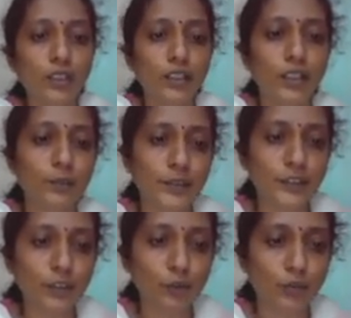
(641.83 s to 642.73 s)

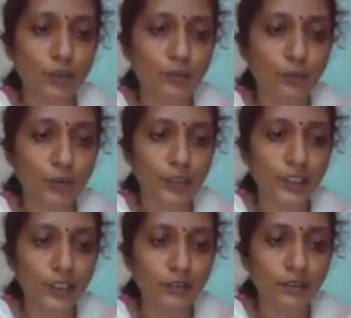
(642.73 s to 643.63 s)
LPC2148
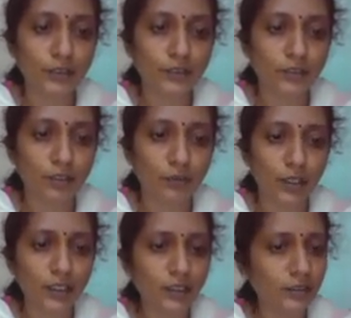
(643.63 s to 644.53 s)
at crystal 1,
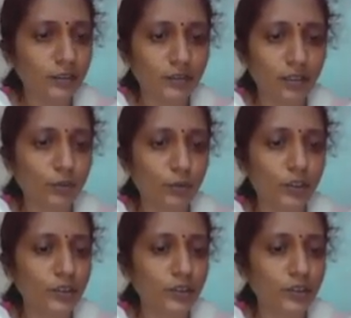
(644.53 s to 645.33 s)
and crystal 2 is